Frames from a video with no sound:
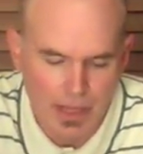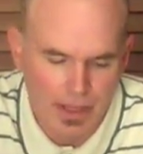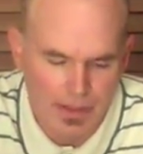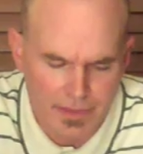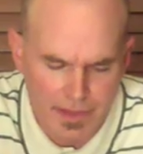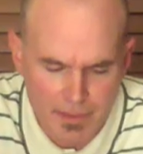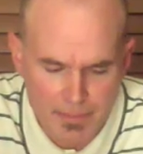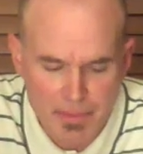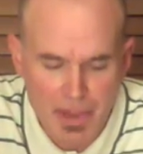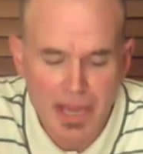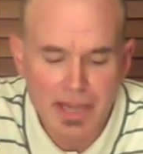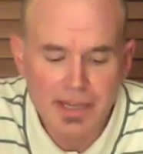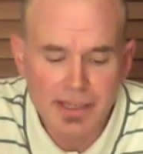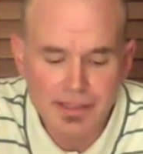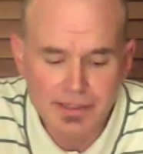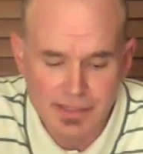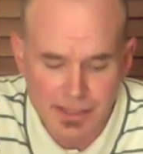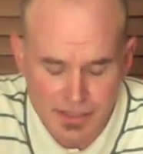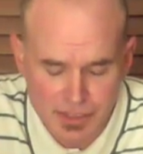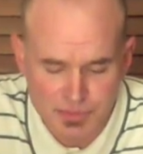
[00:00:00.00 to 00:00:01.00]
The
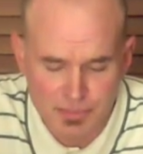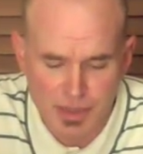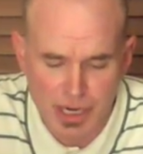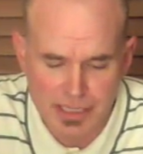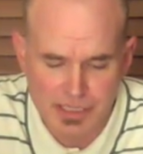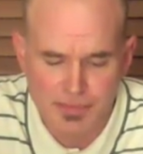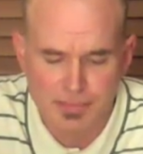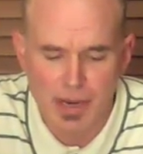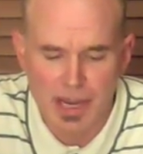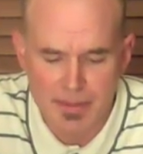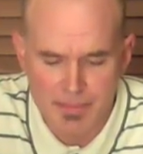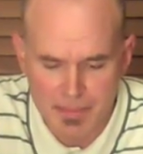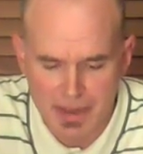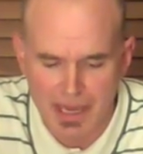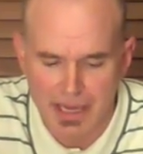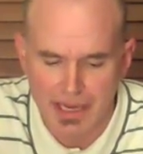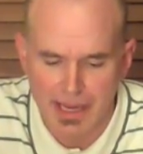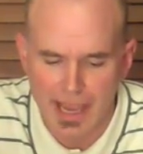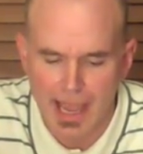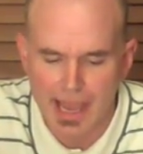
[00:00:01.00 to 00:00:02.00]
opinions expressed by
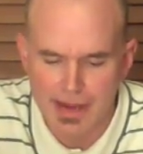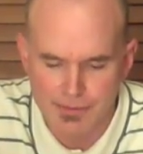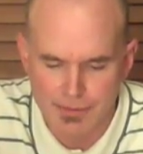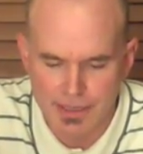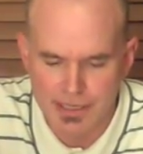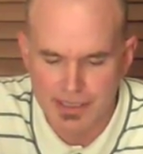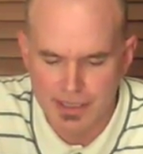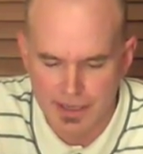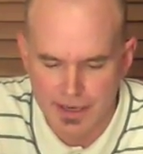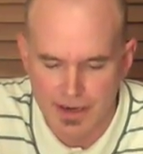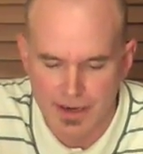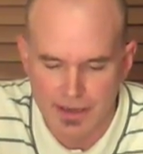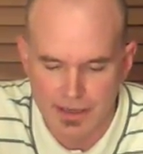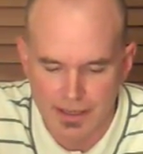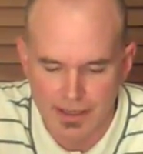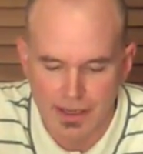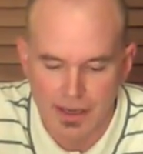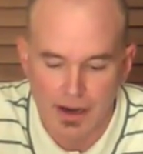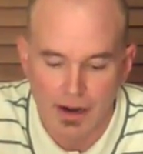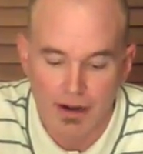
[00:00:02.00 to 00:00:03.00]
me, Edward
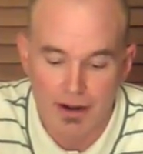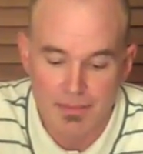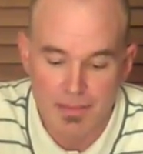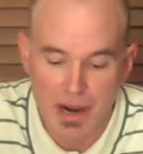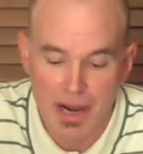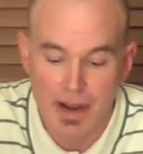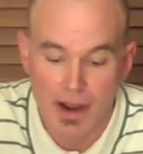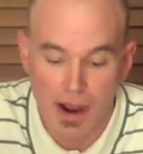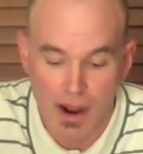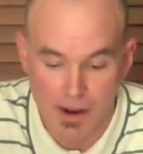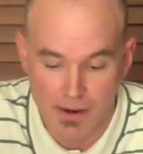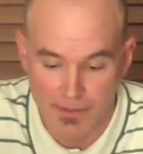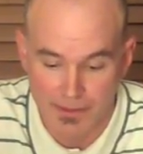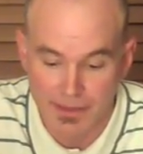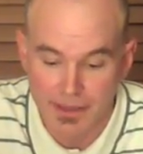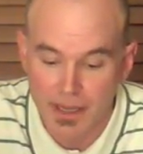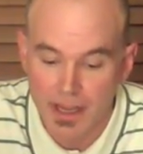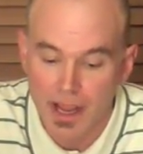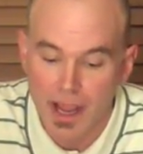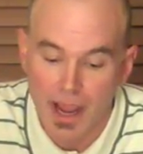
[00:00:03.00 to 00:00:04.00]
Current, are my own,
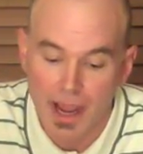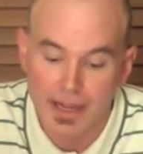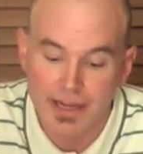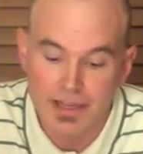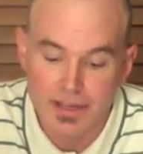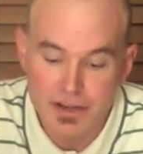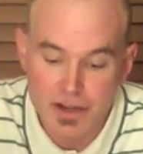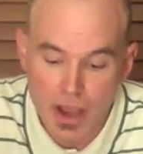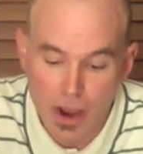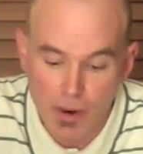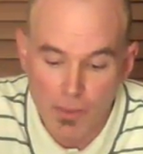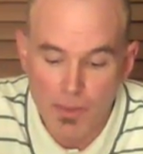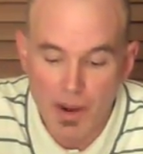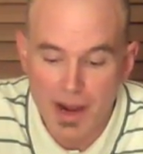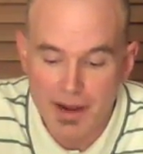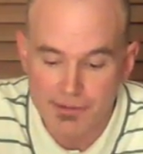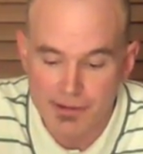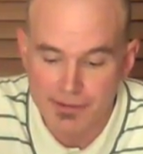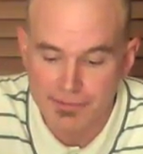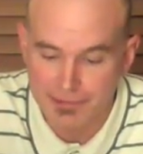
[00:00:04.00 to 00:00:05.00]
and in no
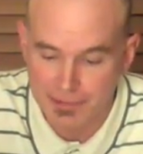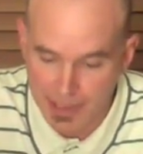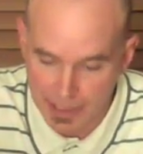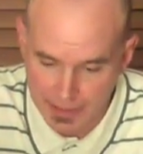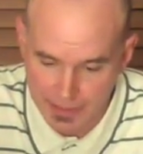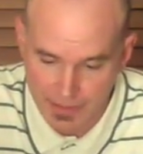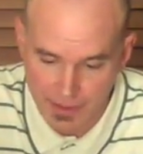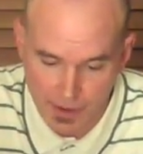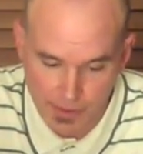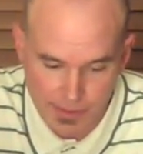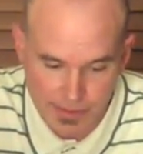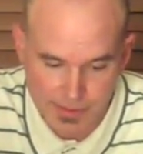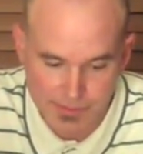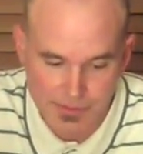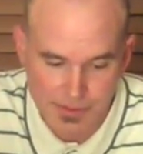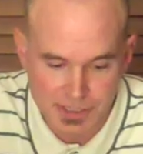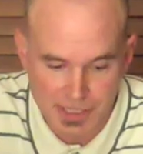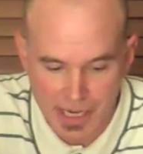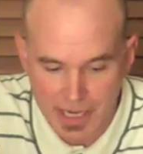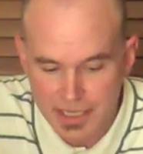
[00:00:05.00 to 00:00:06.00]
way reflect those of
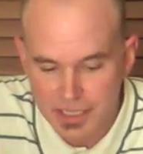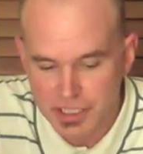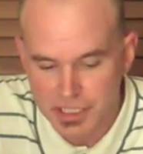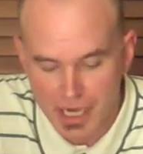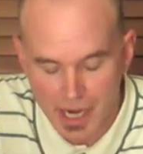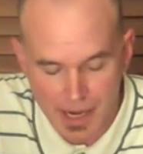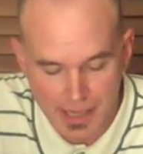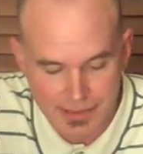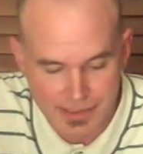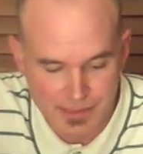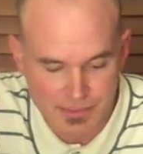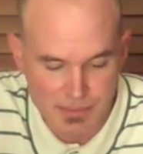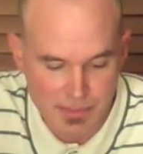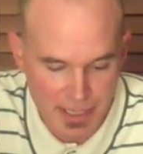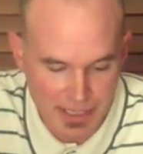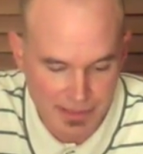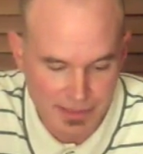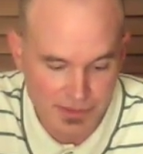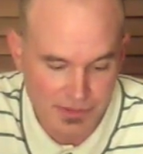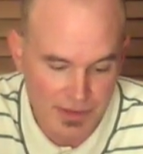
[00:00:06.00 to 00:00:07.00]
St. John's
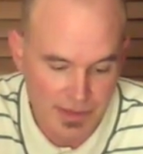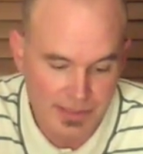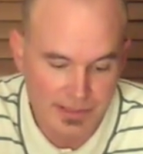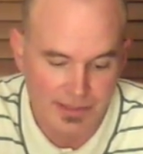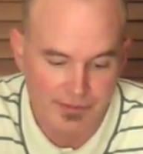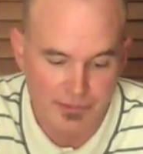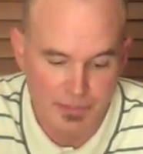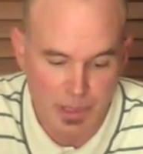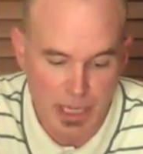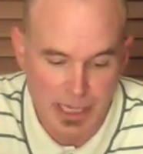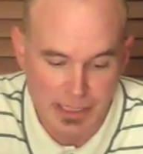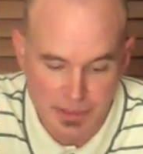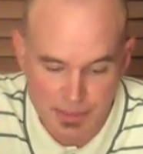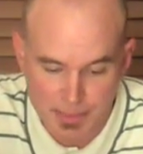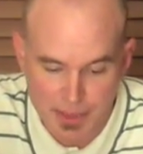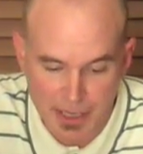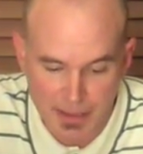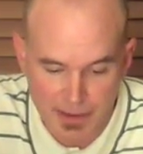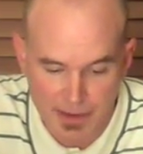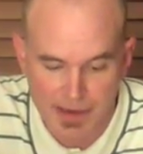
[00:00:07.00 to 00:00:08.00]
Ministries of
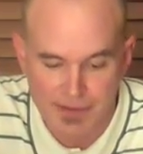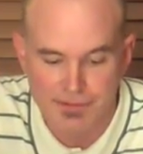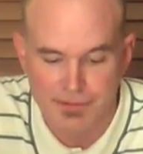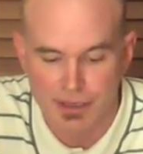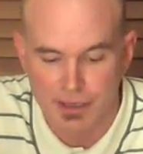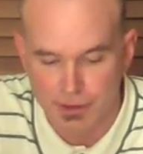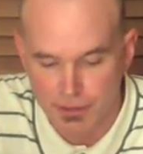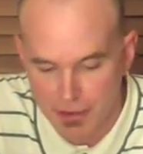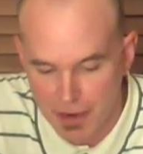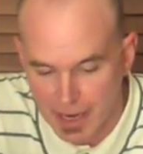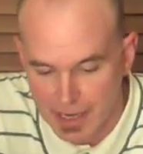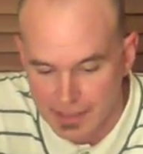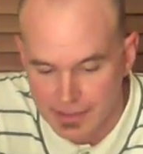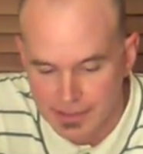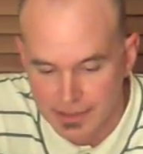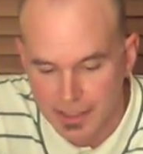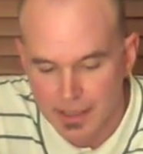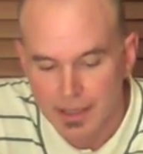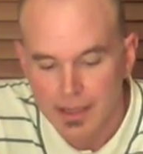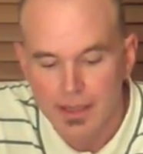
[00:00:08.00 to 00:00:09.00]
Prosperity for
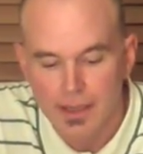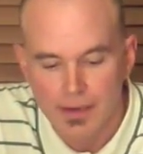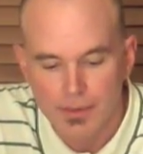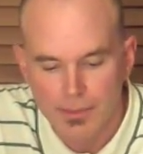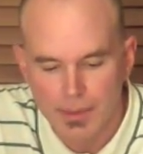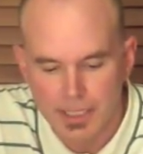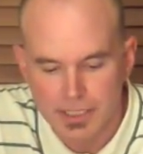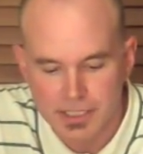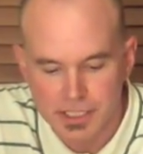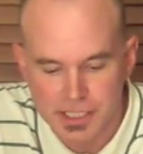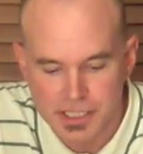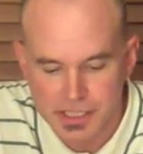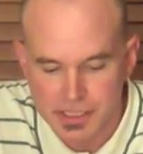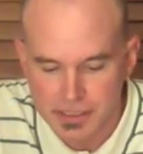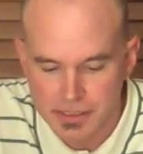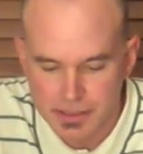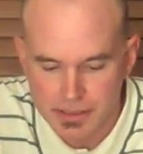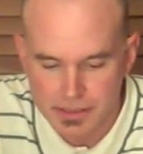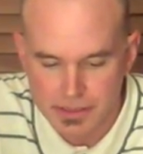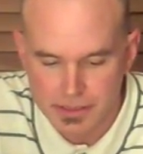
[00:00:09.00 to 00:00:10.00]
Christ, which